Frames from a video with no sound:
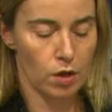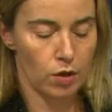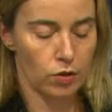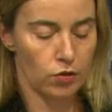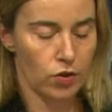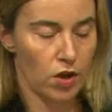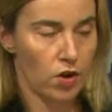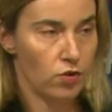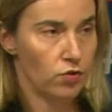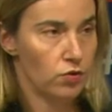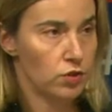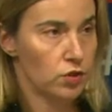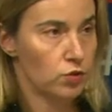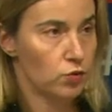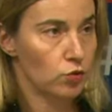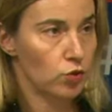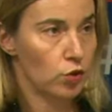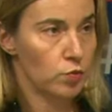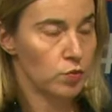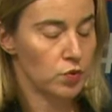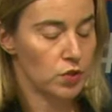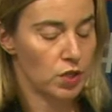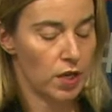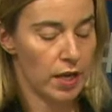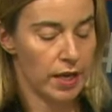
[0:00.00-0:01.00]
Terrorist
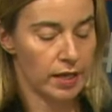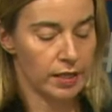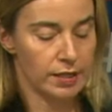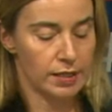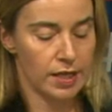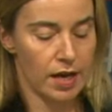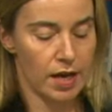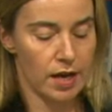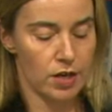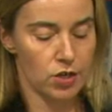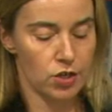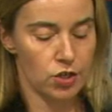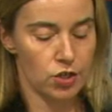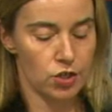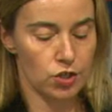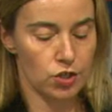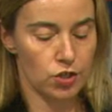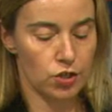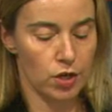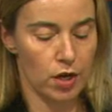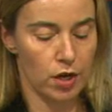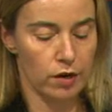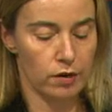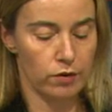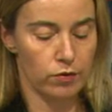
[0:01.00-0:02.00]
groups like Daesh
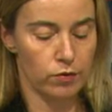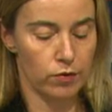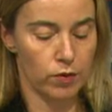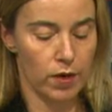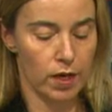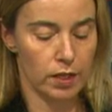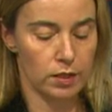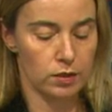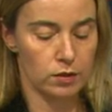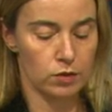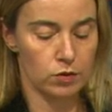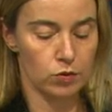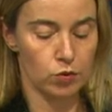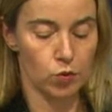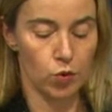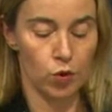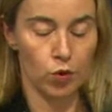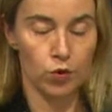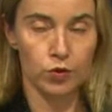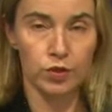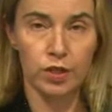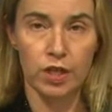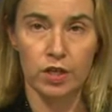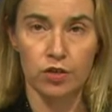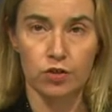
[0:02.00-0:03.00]
are a threat to
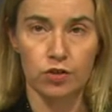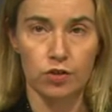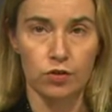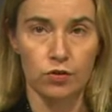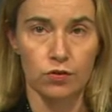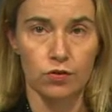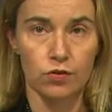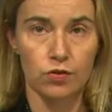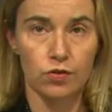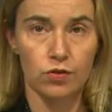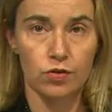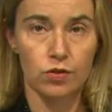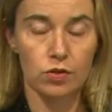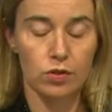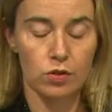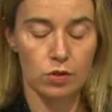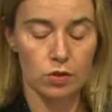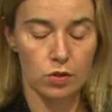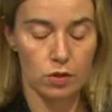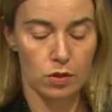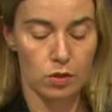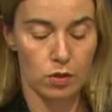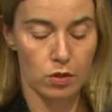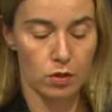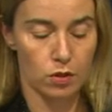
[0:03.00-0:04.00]
all nations,
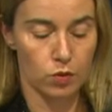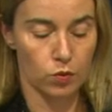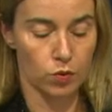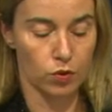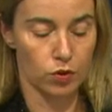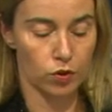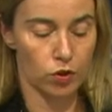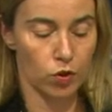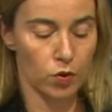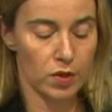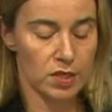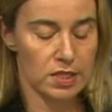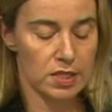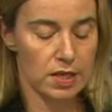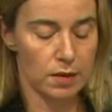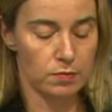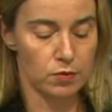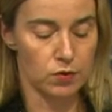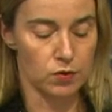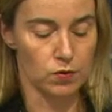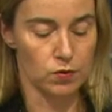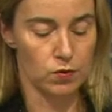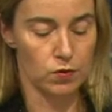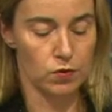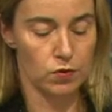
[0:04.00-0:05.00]
with no
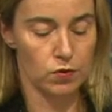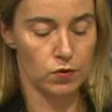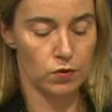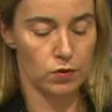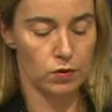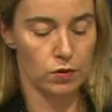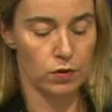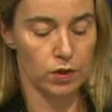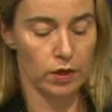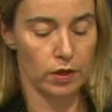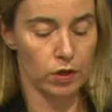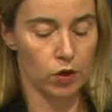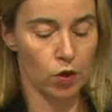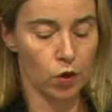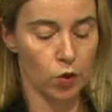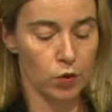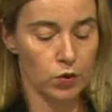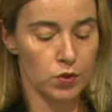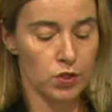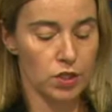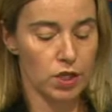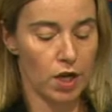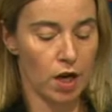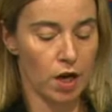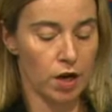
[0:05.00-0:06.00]
exceptions. Their
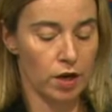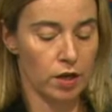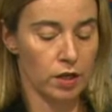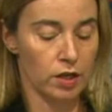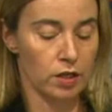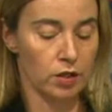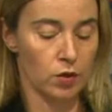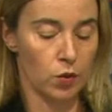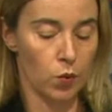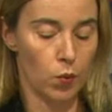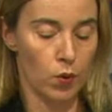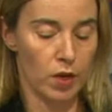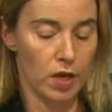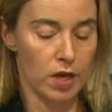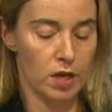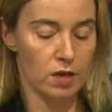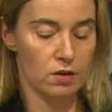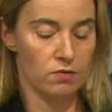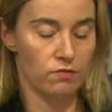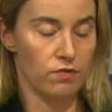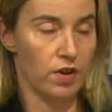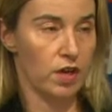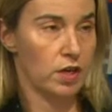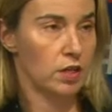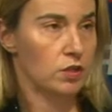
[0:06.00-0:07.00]
goals are, in a way,
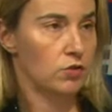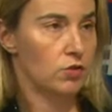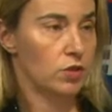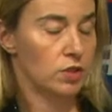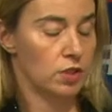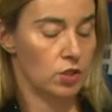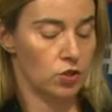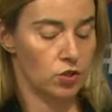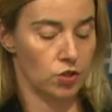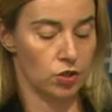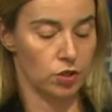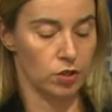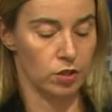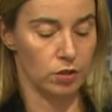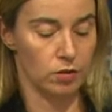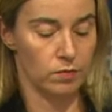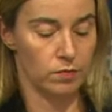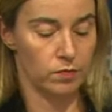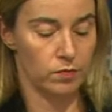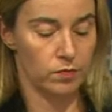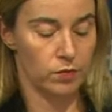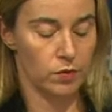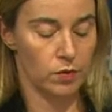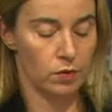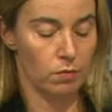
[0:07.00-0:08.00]
very traditional:
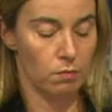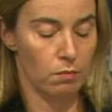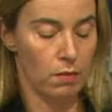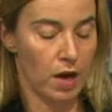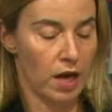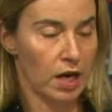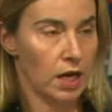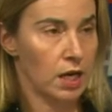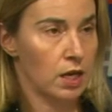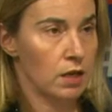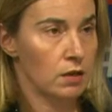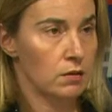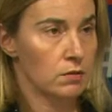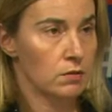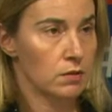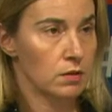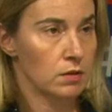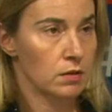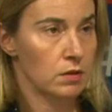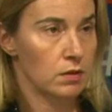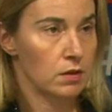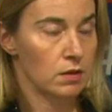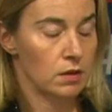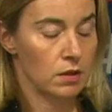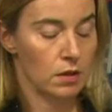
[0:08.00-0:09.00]
money,
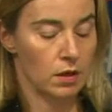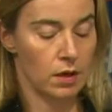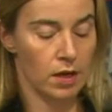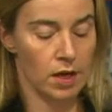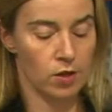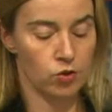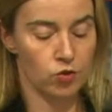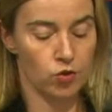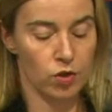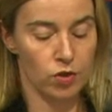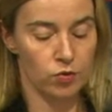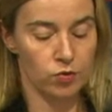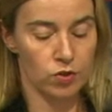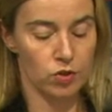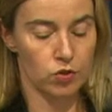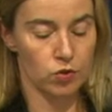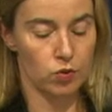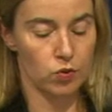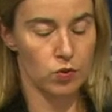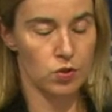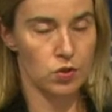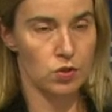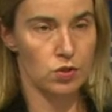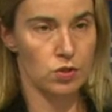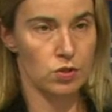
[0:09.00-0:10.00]
natural
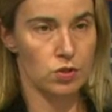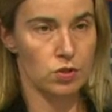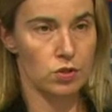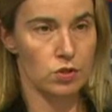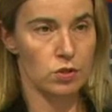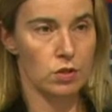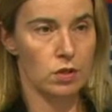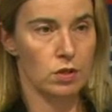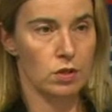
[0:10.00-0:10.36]
resources,